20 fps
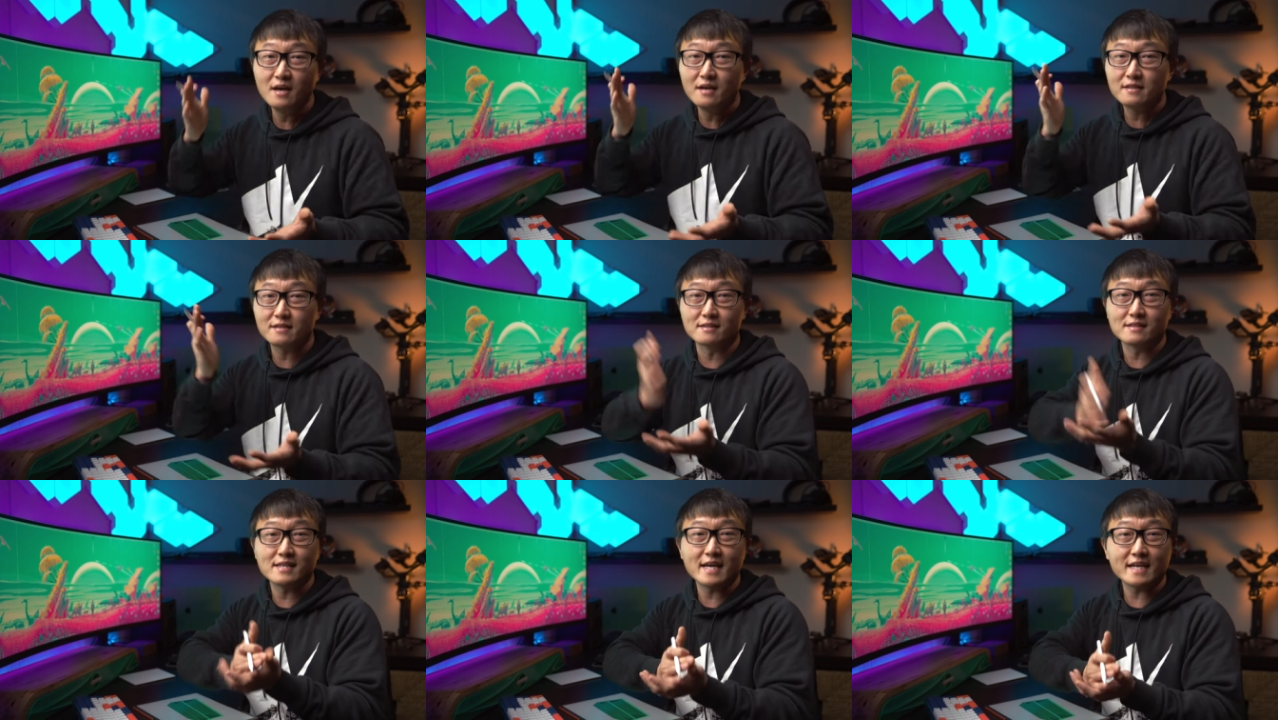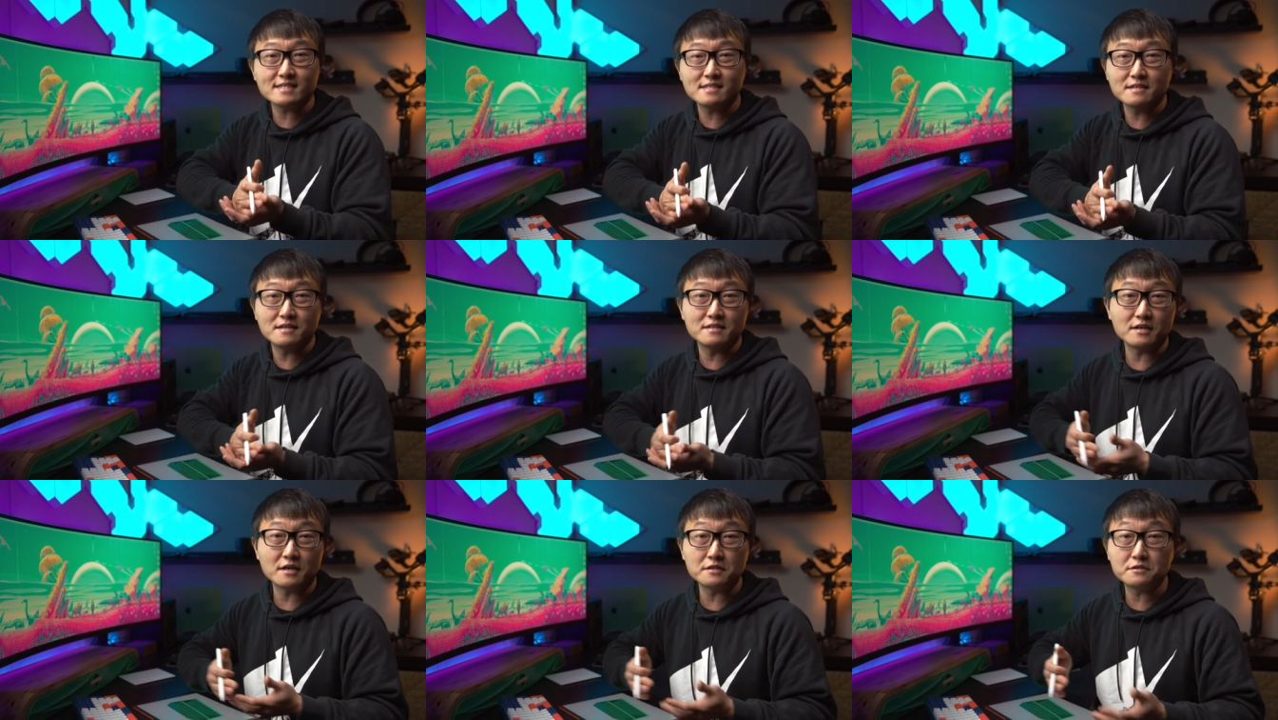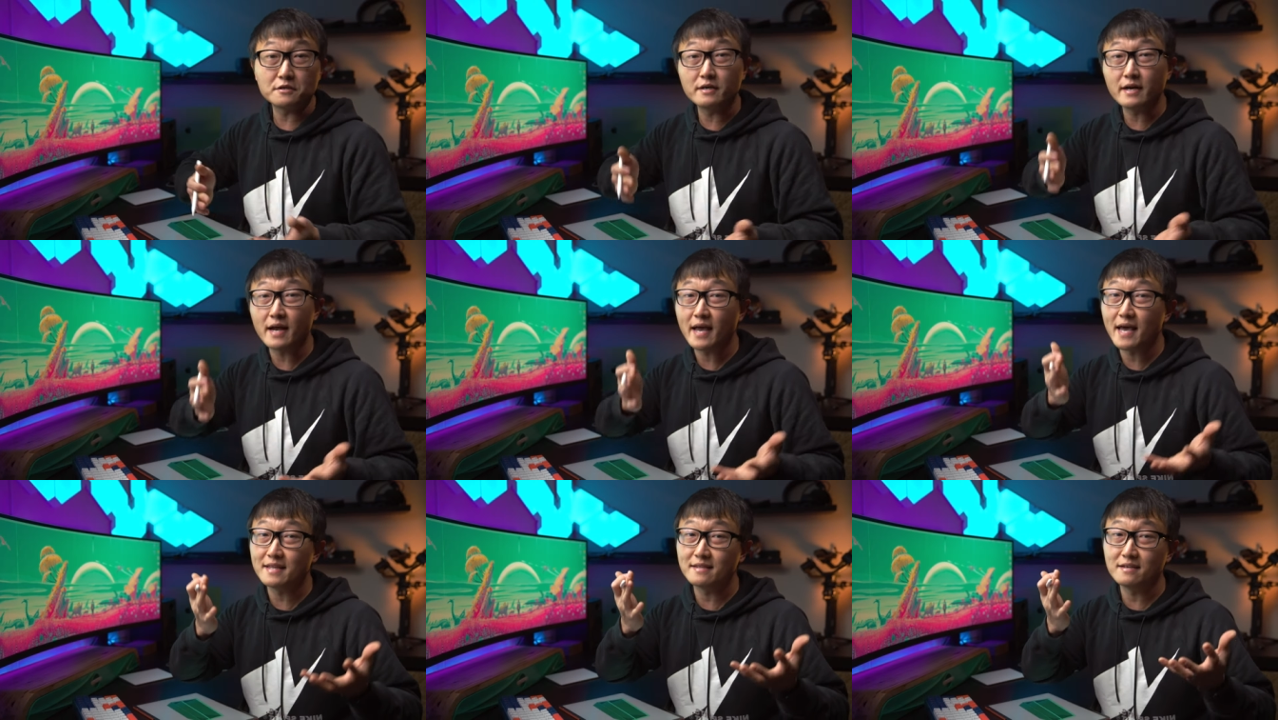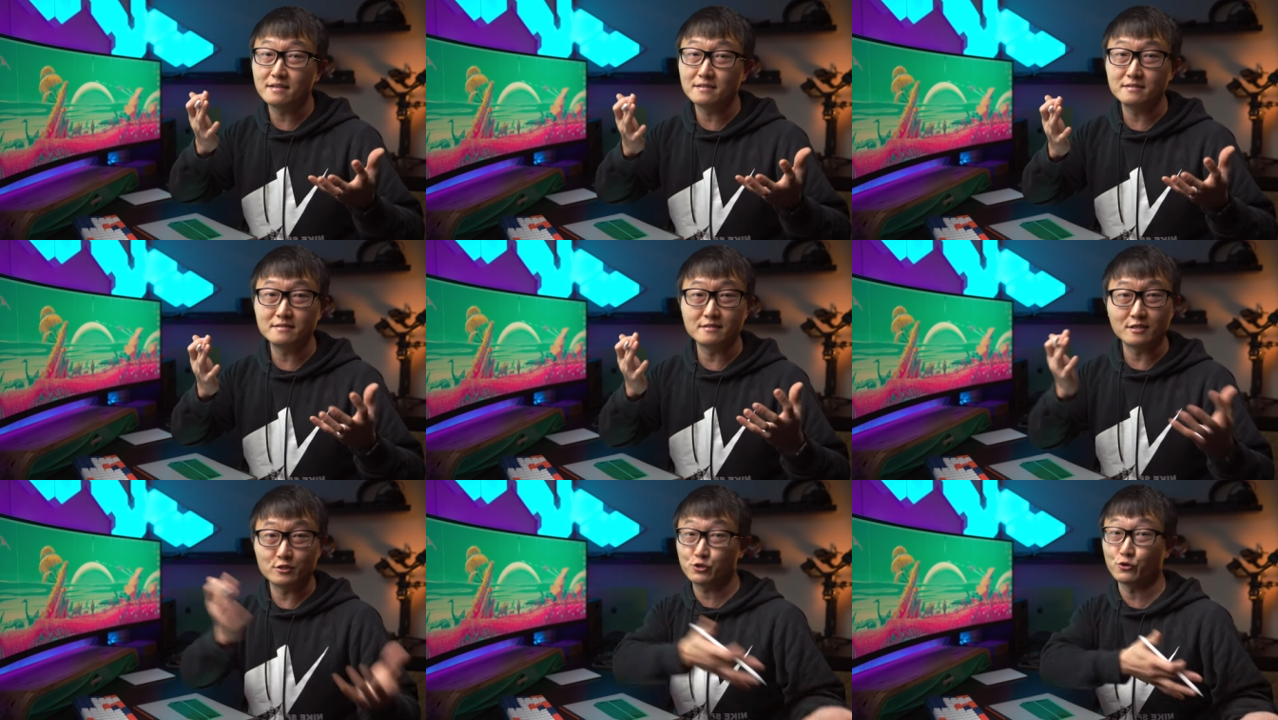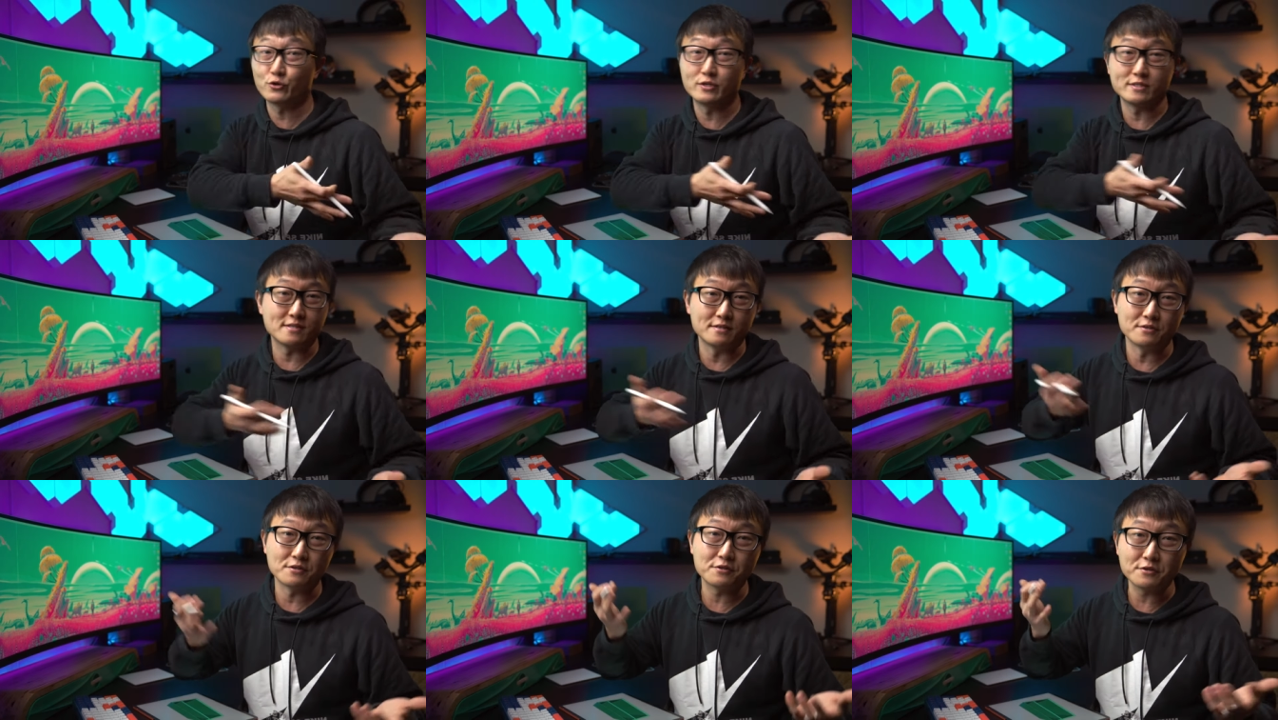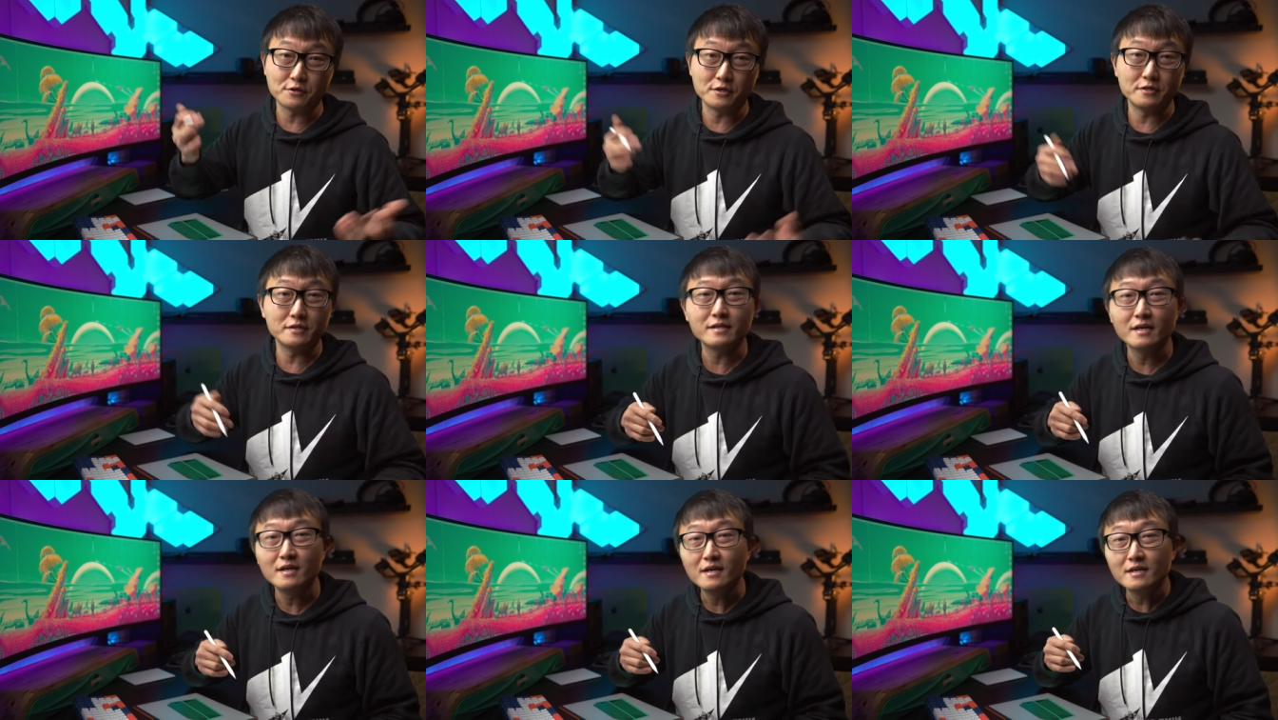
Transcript: the legs in another, and then the drawers in a third.